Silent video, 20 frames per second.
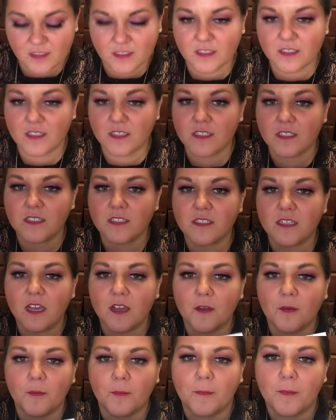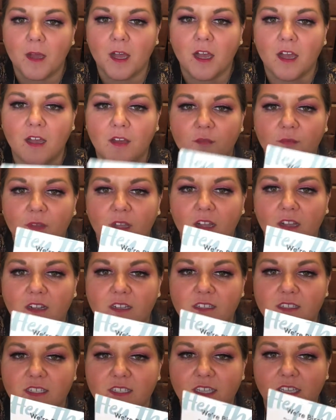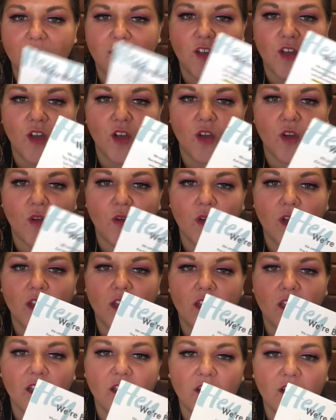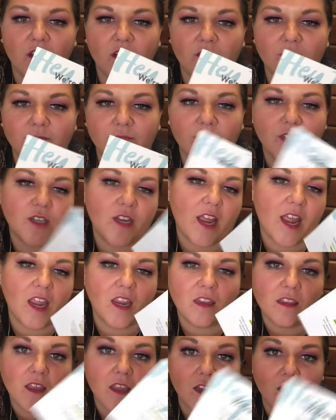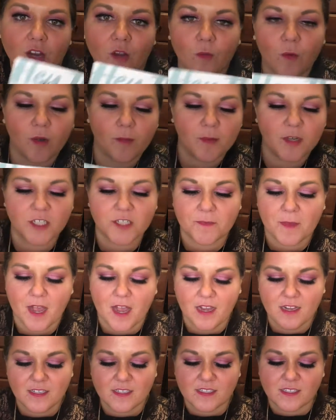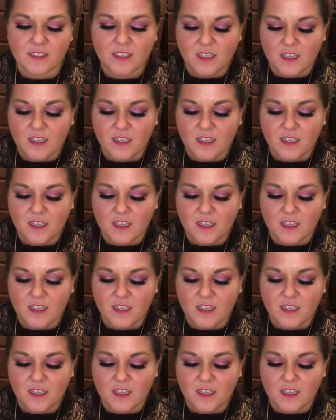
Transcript: So this card says, hello, or hey there, we're Birchbox.